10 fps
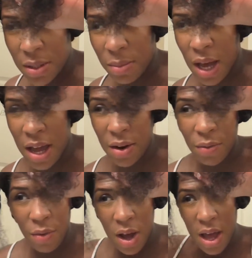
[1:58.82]
some kind
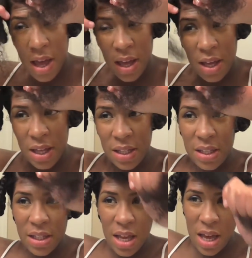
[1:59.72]
of way
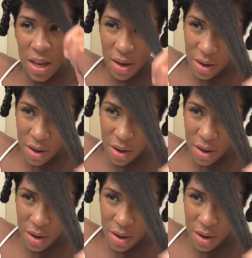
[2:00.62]
instead